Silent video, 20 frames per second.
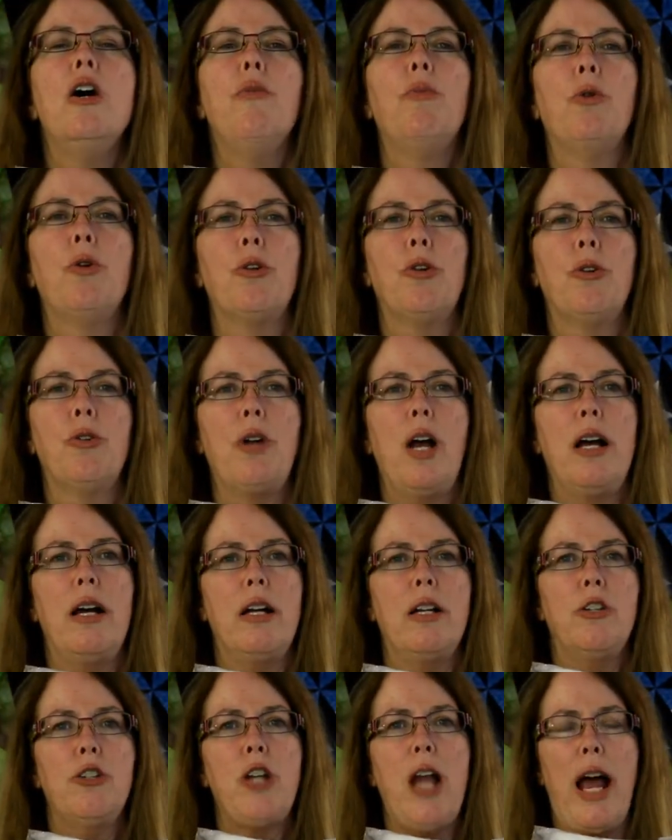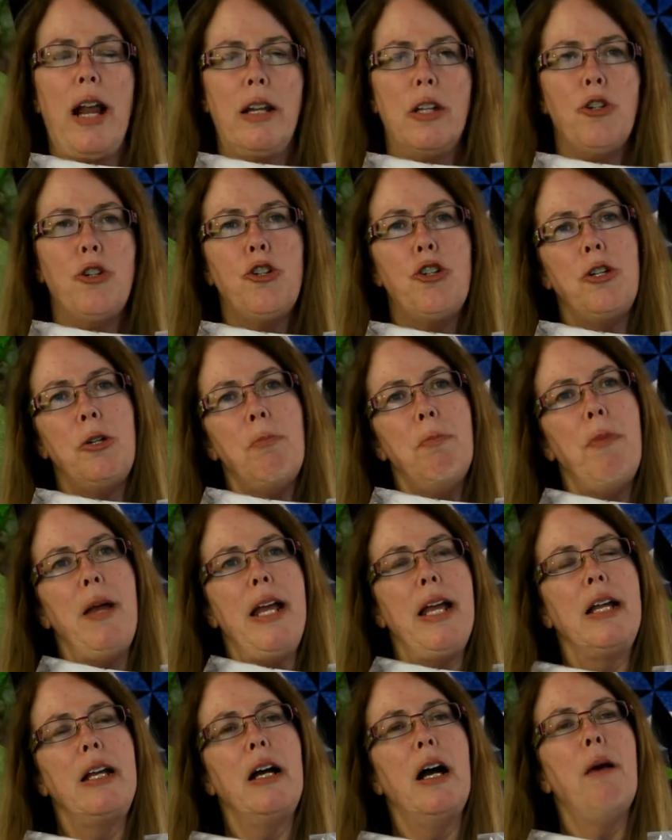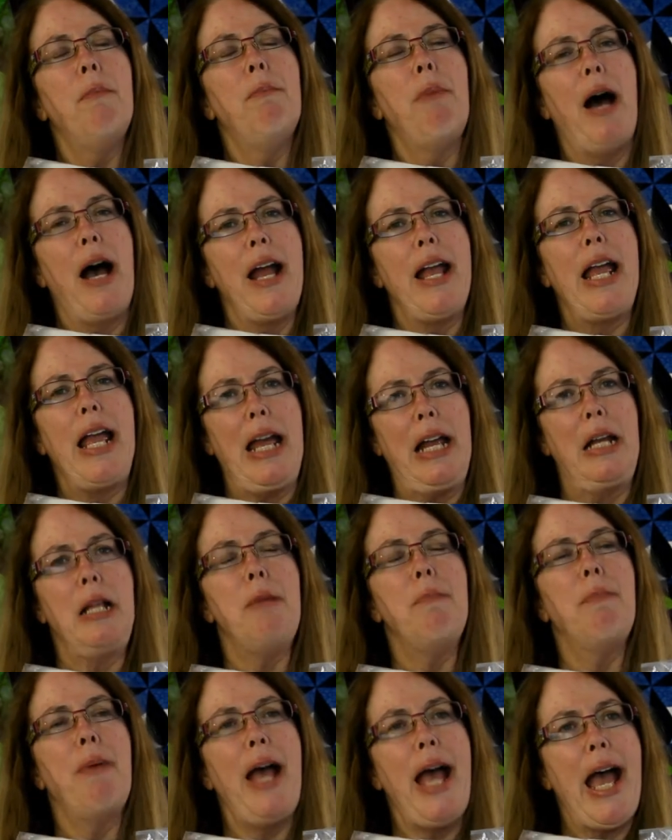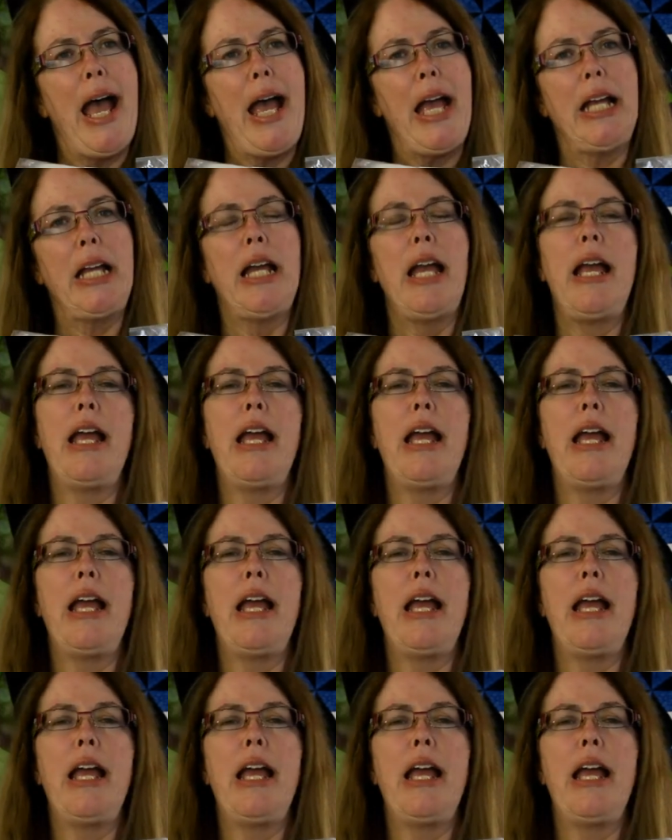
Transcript: were challenged to make a By Annie bag.